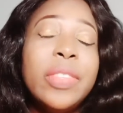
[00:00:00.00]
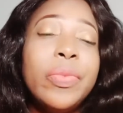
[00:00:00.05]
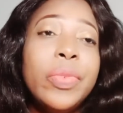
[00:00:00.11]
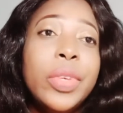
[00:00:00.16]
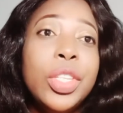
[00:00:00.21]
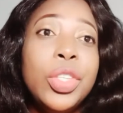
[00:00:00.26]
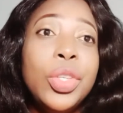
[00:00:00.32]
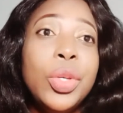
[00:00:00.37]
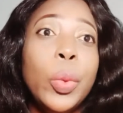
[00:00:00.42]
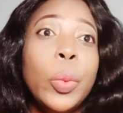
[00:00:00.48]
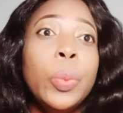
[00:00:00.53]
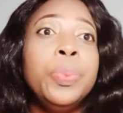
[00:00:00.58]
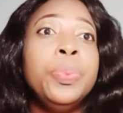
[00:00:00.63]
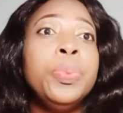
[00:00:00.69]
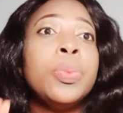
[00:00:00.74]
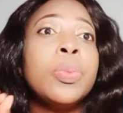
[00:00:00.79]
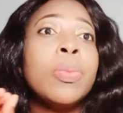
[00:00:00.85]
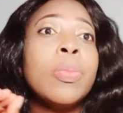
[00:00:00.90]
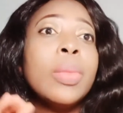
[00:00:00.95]
video
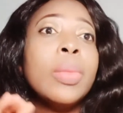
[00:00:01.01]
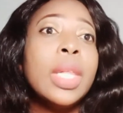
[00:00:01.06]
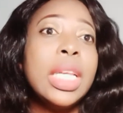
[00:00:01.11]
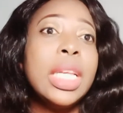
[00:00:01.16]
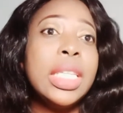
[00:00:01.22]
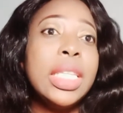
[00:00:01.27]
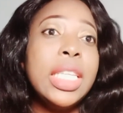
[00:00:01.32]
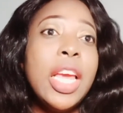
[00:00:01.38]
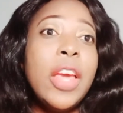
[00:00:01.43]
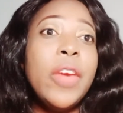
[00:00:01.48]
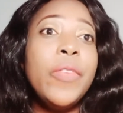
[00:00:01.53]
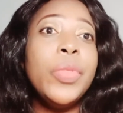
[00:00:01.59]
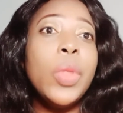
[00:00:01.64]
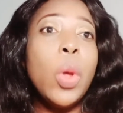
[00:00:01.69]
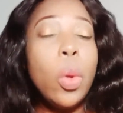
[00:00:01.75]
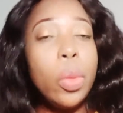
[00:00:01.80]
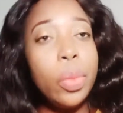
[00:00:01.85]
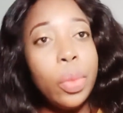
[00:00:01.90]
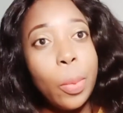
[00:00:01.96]

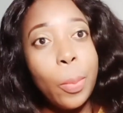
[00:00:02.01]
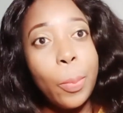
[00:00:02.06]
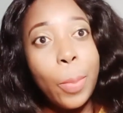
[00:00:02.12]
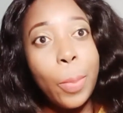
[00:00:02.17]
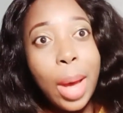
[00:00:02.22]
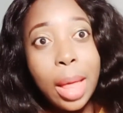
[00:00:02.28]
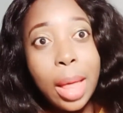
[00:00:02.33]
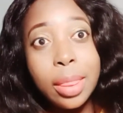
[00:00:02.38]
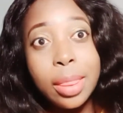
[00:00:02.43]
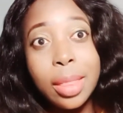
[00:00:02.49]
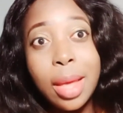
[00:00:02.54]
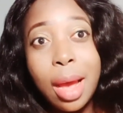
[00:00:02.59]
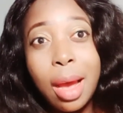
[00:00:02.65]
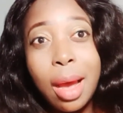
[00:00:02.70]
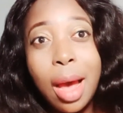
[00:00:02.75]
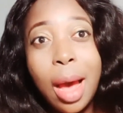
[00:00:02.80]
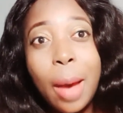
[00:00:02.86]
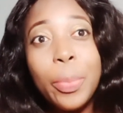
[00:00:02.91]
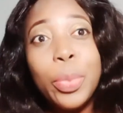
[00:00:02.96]
saved on the Panda
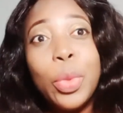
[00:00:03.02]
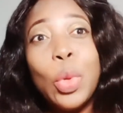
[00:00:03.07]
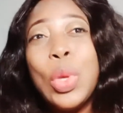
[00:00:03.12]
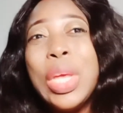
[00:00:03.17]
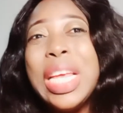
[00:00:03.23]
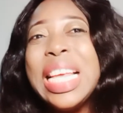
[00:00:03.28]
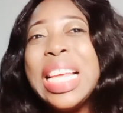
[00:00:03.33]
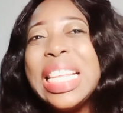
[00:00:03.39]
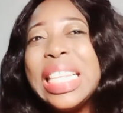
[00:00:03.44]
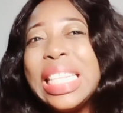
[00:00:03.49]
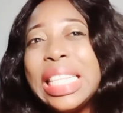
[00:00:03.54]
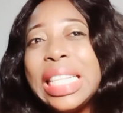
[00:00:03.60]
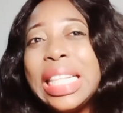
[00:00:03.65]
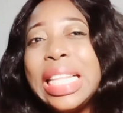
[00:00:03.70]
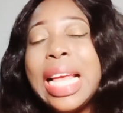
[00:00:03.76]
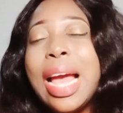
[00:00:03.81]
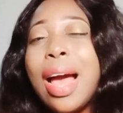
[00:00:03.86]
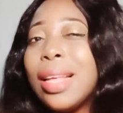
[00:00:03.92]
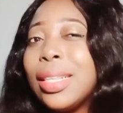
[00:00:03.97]
app to
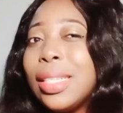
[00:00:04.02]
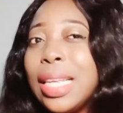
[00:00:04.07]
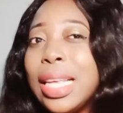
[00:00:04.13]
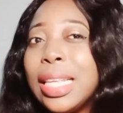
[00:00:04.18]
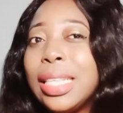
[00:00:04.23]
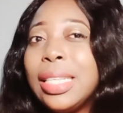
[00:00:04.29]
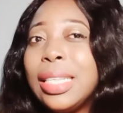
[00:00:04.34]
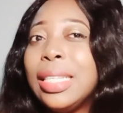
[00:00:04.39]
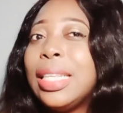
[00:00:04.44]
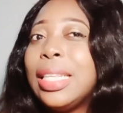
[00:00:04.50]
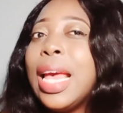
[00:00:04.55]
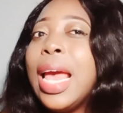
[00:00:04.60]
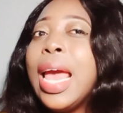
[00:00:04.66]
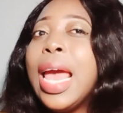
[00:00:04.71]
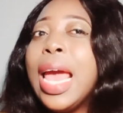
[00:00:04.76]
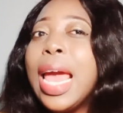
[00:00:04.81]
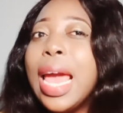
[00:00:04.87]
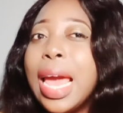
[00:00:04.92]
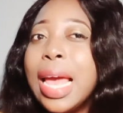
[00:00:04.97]
easily access it
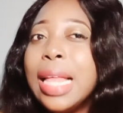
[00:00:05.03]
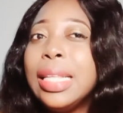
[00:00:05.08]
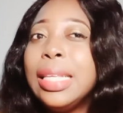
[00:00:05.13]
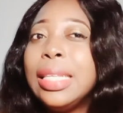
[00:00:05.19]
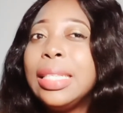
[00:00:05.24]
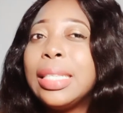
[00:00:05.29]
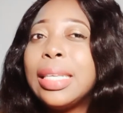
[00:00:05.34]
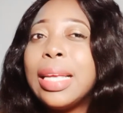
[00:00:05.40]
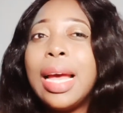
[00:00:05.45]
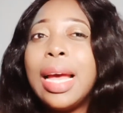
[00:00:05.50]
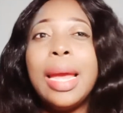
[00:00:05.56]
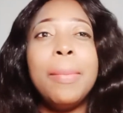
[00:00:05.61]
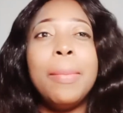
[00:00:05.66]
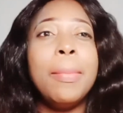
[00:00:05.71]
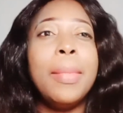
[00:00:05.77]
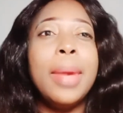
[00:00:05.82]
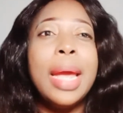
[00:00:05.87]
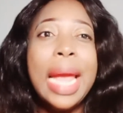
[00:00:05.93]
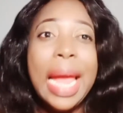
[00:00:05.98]

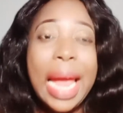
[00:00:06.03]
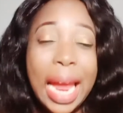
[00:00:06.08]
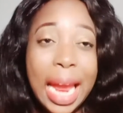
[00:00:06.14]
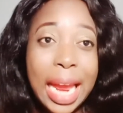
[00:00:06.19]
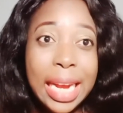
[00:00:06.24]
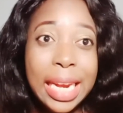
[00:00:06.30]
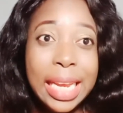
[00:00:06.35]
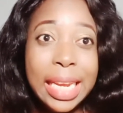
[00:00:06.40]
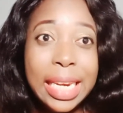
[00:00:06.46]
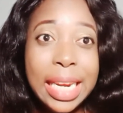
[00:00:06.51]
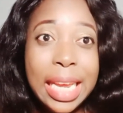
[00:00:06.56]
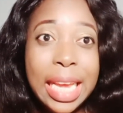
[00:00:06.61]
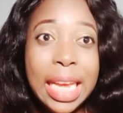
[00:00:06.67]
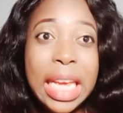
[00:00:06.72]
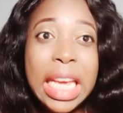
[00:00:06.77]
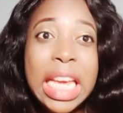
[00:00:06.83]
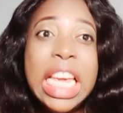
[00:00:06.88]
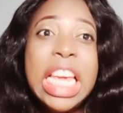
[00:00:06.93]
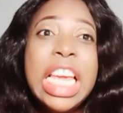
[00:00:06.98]
anytime, any
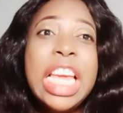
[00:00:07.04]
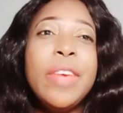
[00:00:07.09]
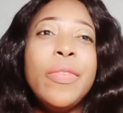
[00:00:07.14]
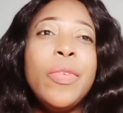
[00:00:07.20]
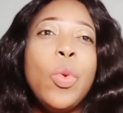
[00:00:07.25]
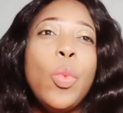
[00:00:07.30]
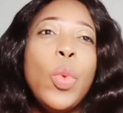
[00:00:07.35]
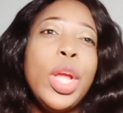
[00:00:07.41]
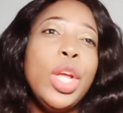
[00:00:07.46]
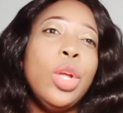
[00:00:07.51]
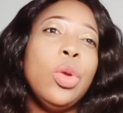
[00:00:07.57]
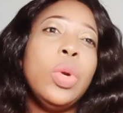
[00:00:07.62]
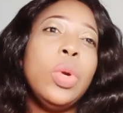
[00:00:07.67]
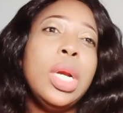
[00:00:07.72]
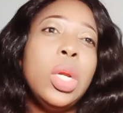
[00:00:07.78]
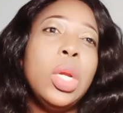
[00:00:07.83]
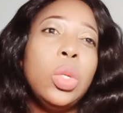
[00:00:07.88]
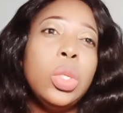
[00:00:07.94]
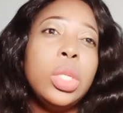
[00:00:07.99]
day, even when you
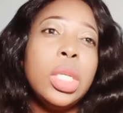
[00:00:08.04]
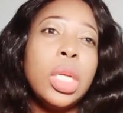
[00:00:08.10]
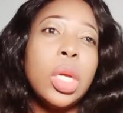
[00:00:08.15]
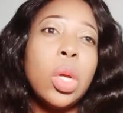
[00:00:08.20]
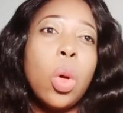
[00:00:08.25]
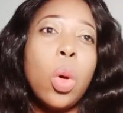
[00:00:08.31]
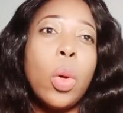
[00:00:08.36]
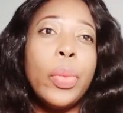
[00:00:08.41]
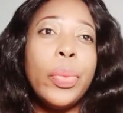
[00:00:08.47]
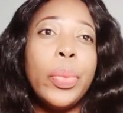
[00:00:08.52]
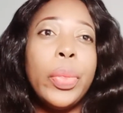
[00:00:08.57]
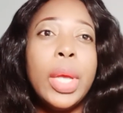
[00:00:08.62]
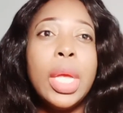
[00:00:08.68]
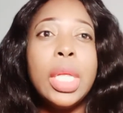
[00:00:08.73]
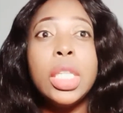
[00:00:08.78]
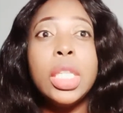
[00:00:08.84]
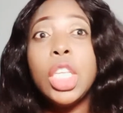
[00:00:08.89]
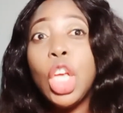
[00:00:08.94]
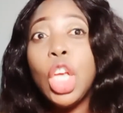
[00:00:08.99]
lose the
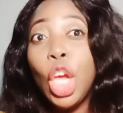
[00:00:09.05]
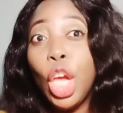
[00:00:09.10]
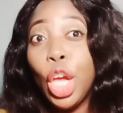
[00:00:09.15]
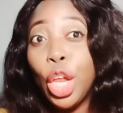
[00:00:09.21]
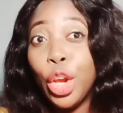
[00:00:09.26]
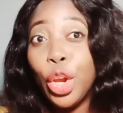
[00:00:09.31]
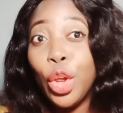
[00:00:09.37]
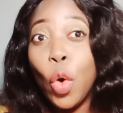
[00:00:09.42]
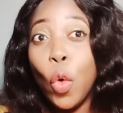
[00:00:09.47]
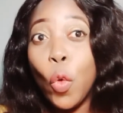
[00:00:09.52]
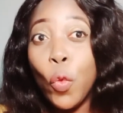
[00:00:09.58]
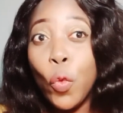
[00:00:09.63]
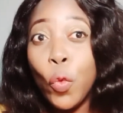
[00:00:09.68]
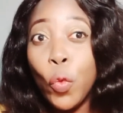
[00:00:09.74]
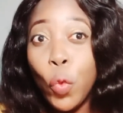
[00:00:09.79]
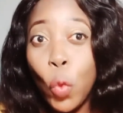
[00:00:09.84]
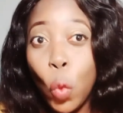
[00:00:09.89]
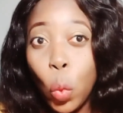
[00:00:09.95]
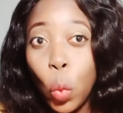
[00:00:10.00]
content in your
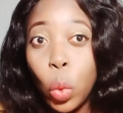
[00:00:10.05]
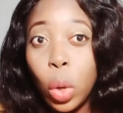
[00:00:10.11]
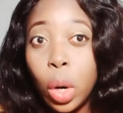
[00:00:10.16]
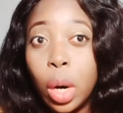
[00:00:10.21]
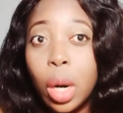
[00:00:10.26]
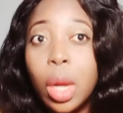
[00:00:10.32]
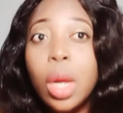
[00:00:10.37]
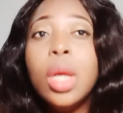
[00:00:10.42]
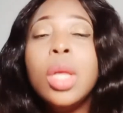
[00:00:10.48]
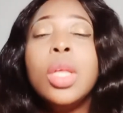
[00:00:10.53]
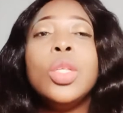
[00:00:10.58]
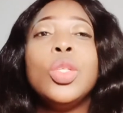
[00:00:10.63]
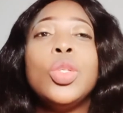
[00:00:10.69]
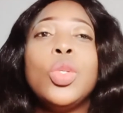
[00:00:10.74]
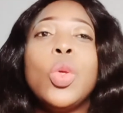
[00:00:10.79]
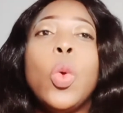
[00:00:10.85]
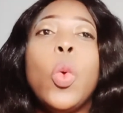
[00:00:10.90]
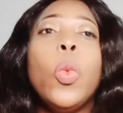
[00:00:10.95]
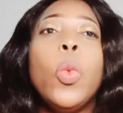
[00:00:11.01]
phone.
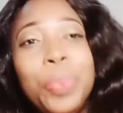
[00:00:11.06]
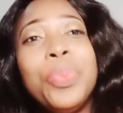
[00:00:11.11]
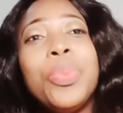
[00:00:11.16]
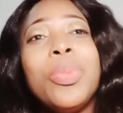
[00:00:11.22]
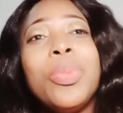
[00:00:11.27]
So